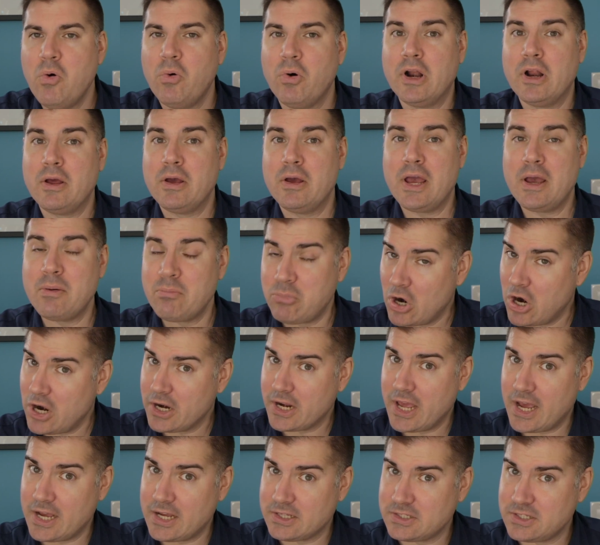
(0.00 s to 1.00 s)
What I am
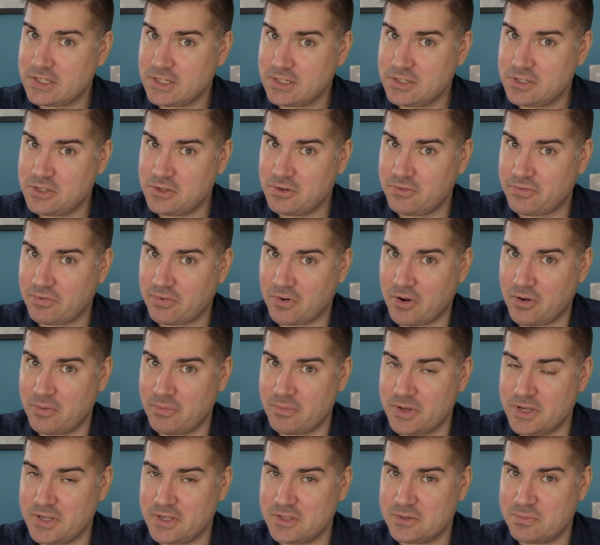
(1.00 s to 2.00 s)
broadcasting to you
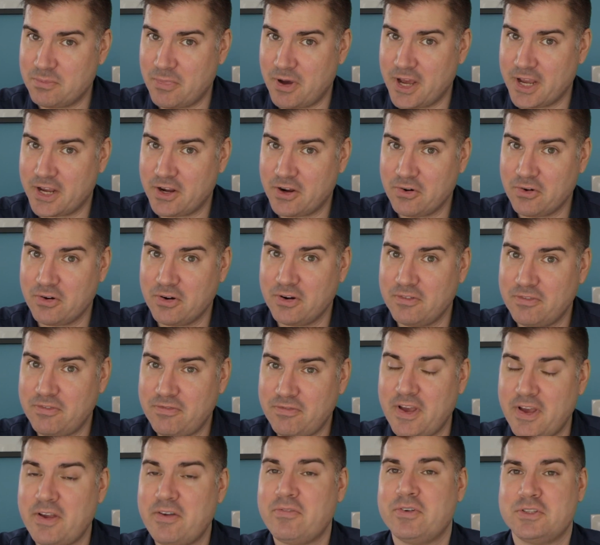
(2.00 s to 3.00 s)
from is my current
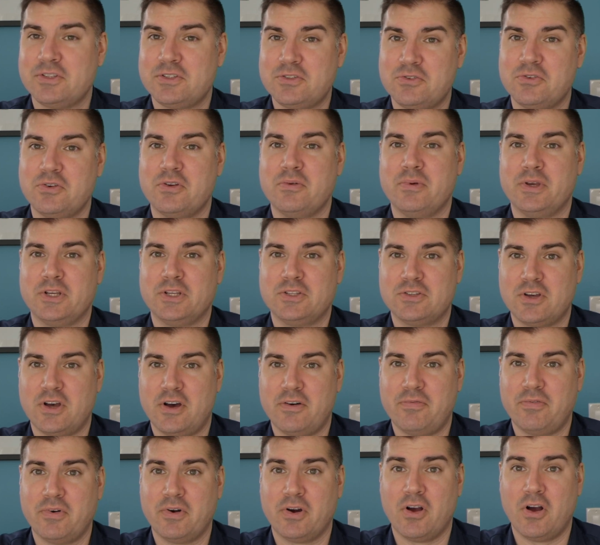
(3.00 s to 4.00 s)
favorite streaming
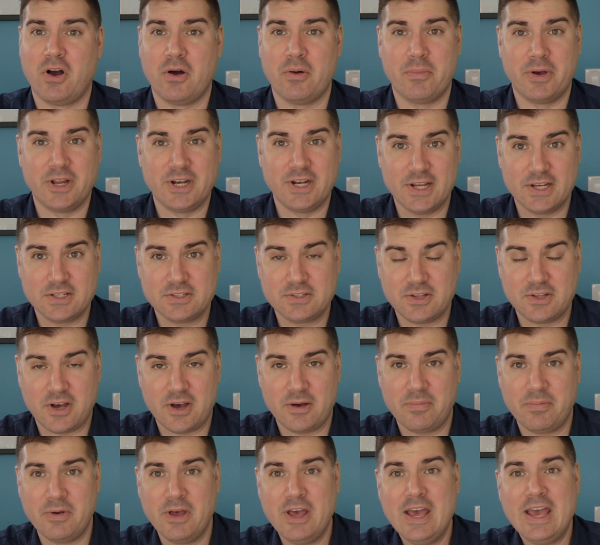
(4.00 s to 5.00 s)
software on my
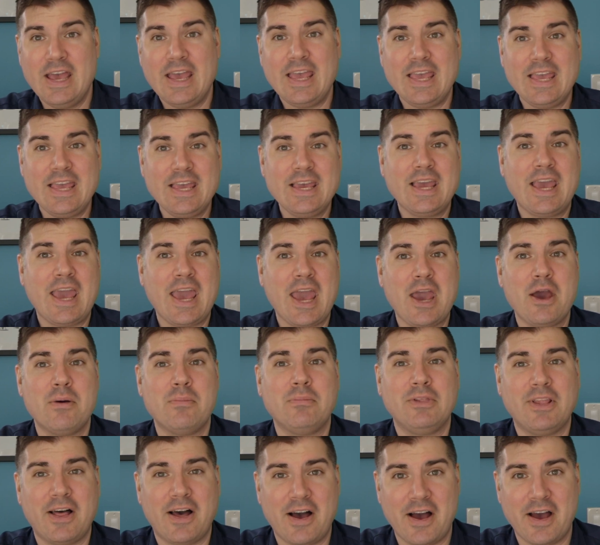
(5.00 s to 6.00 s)
desktop,
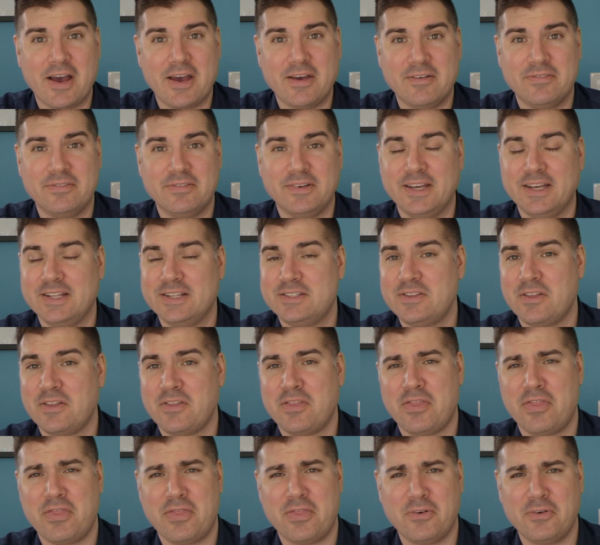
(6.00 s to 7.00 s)
Ecamm Live. It's a
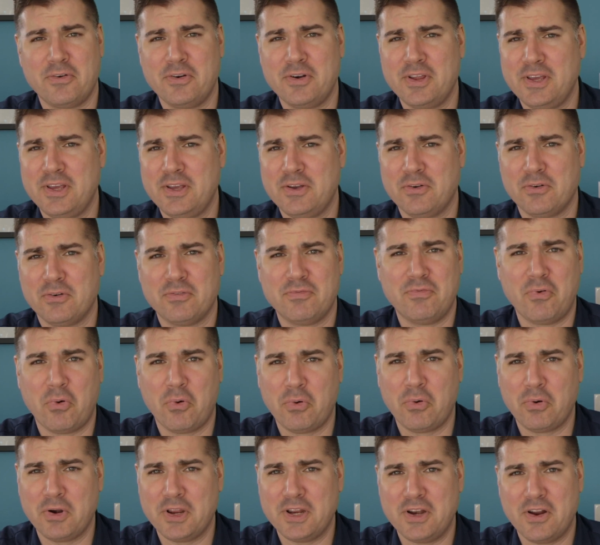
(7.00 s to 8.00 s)
$30 or
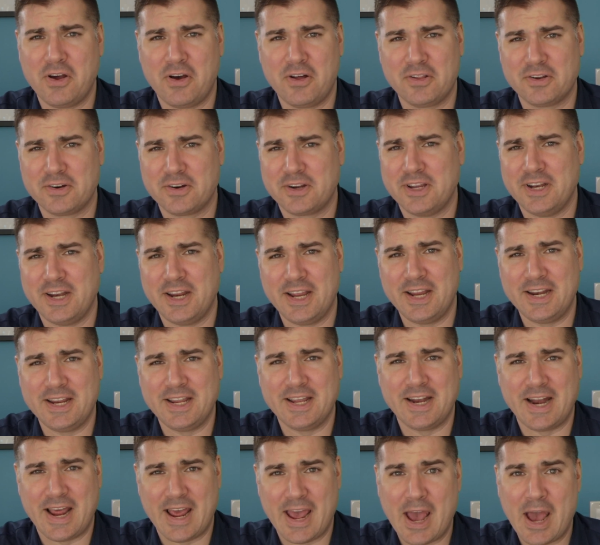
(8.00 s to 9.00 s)
$40
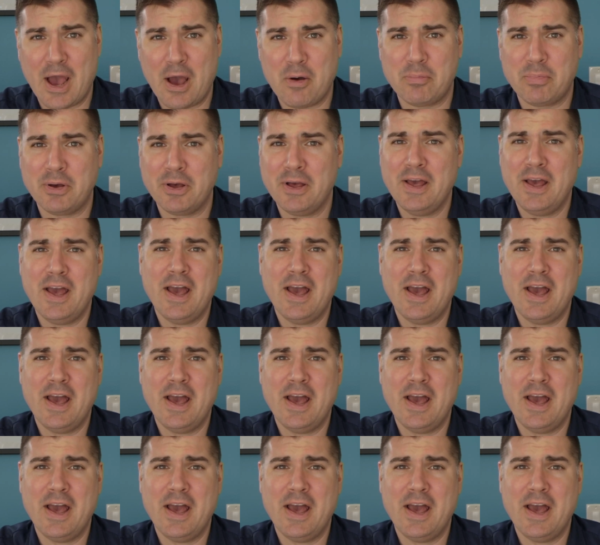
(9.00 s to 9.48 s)
Canadian app.